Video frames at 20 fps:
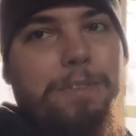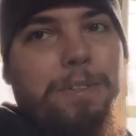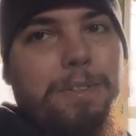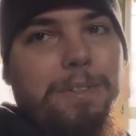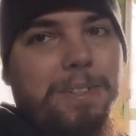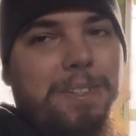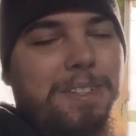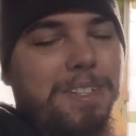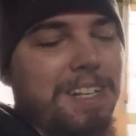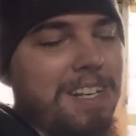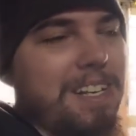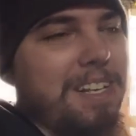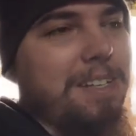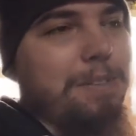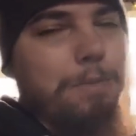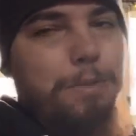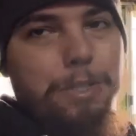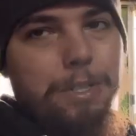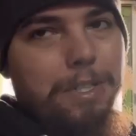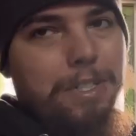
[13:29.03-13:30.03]
full.
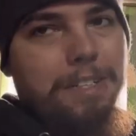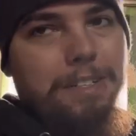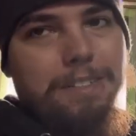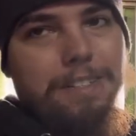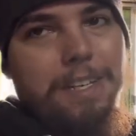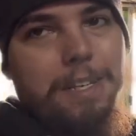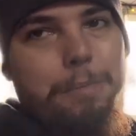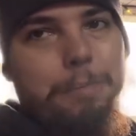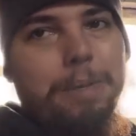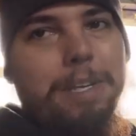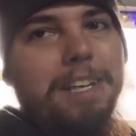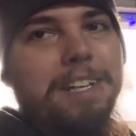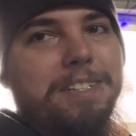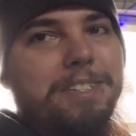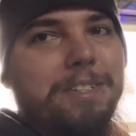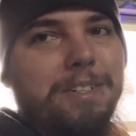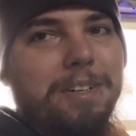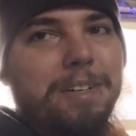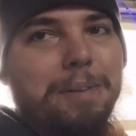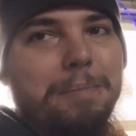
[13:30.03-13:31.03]
And she didn't take a
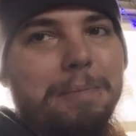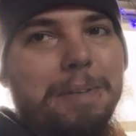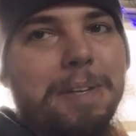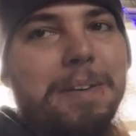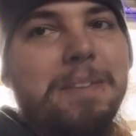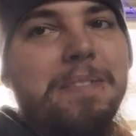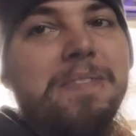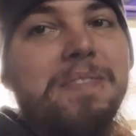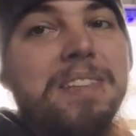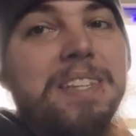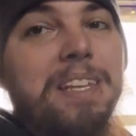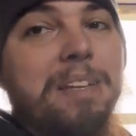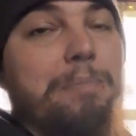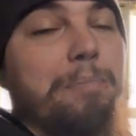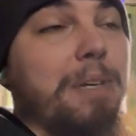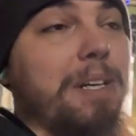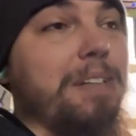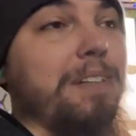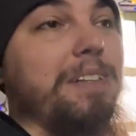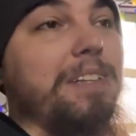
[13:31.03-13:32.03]
picture of me.
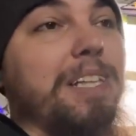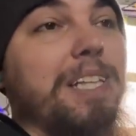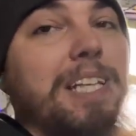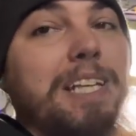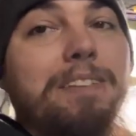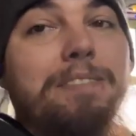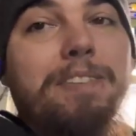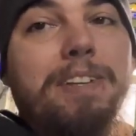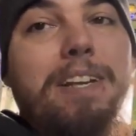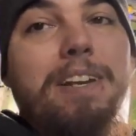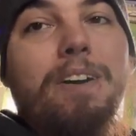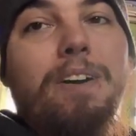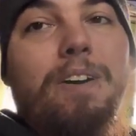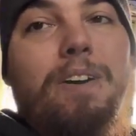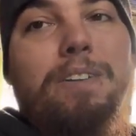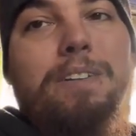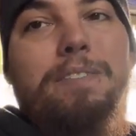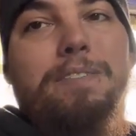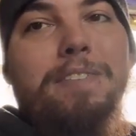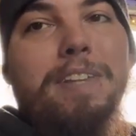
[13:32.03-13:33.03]
But leaving
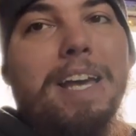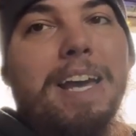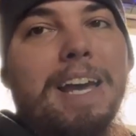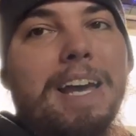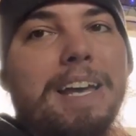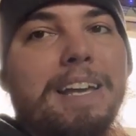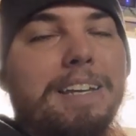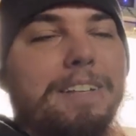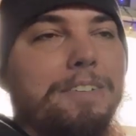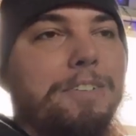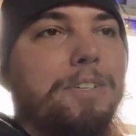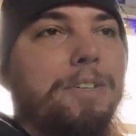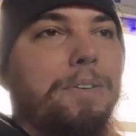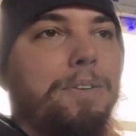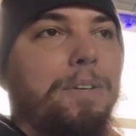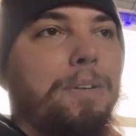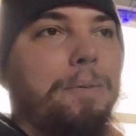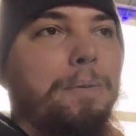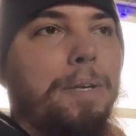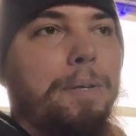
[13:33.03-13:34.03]
all of that and
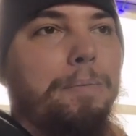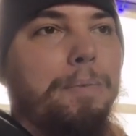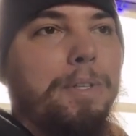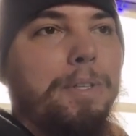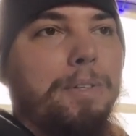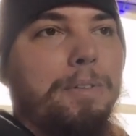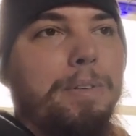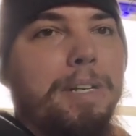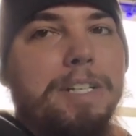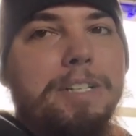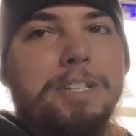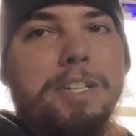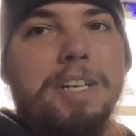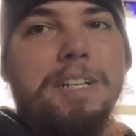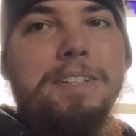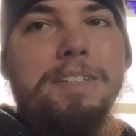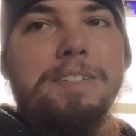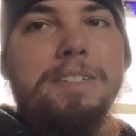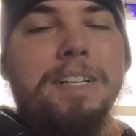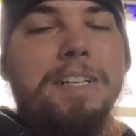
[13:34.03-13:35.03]
showing you like where the Grinch
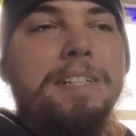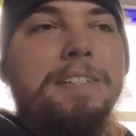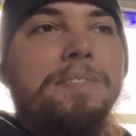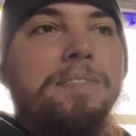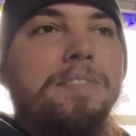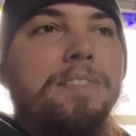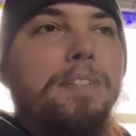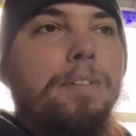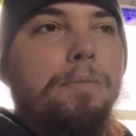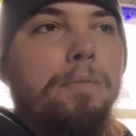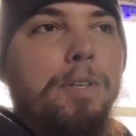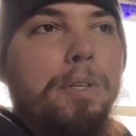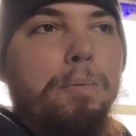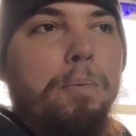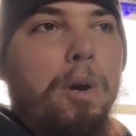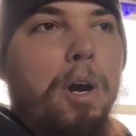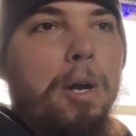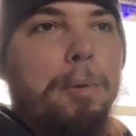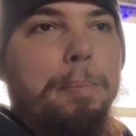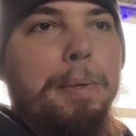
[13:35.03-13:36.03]
is, when you
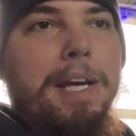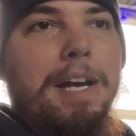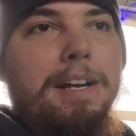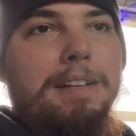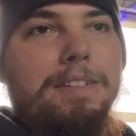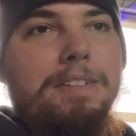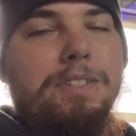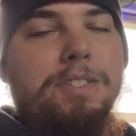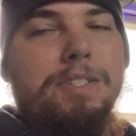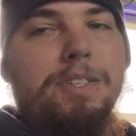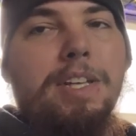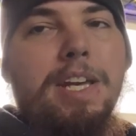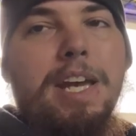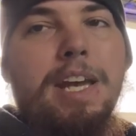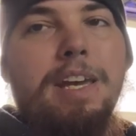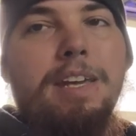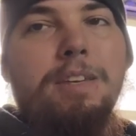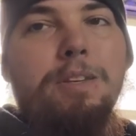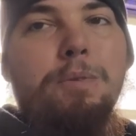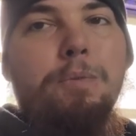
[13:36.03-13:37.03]
walk behind the
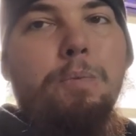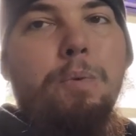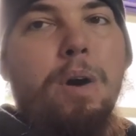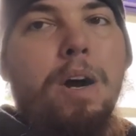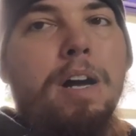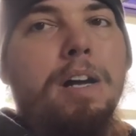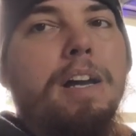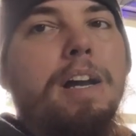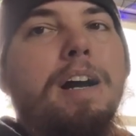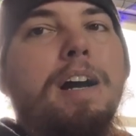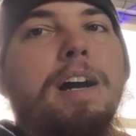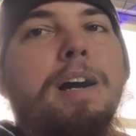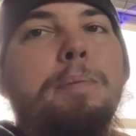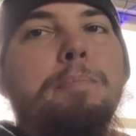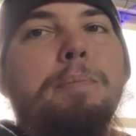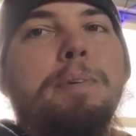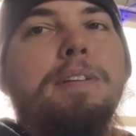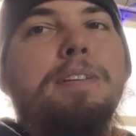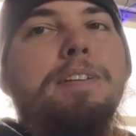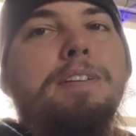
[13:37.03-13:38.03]
sleigh, you walk
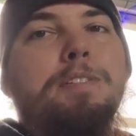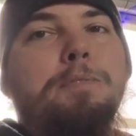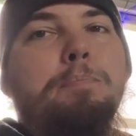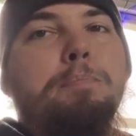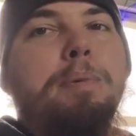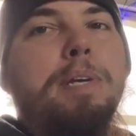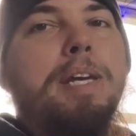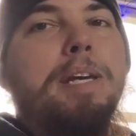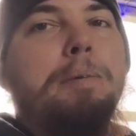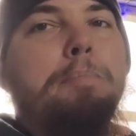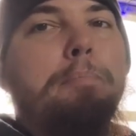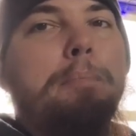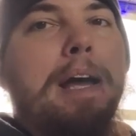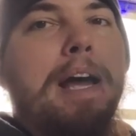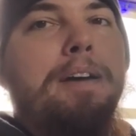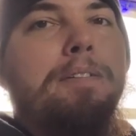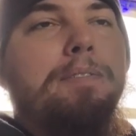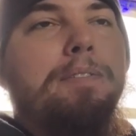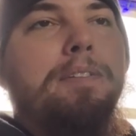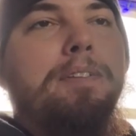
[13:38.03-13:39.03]
up this big
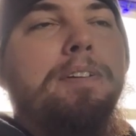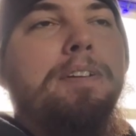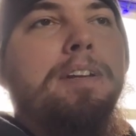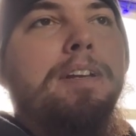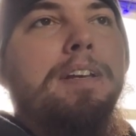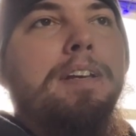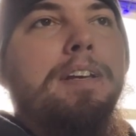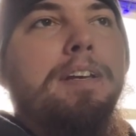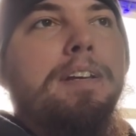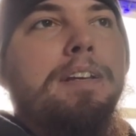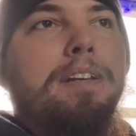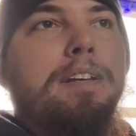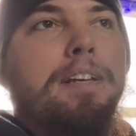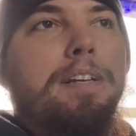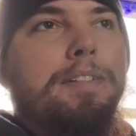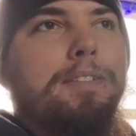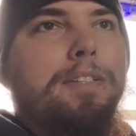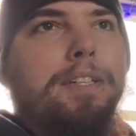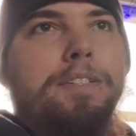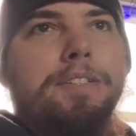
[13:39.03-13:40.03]
mountain. Uh,
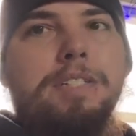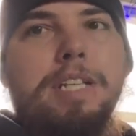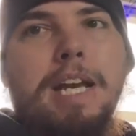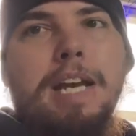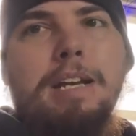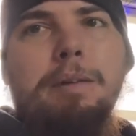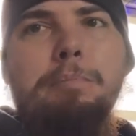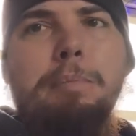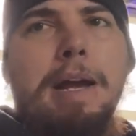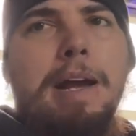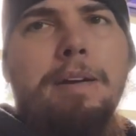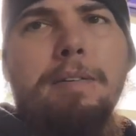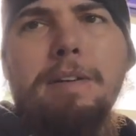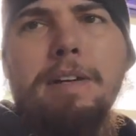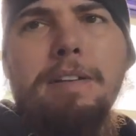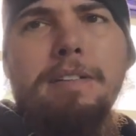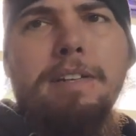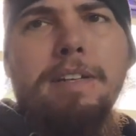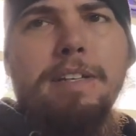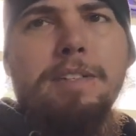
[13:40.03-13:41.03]
it's like Santa Mountain,
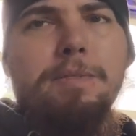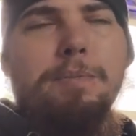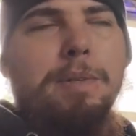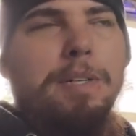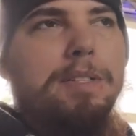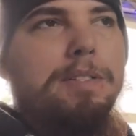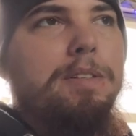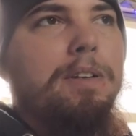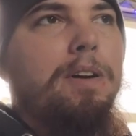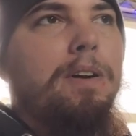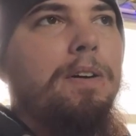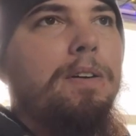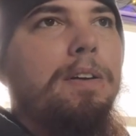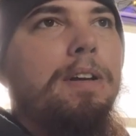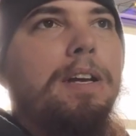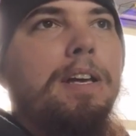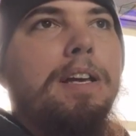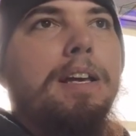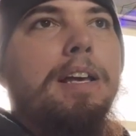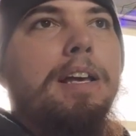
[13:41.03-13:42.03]
I think is what it's called.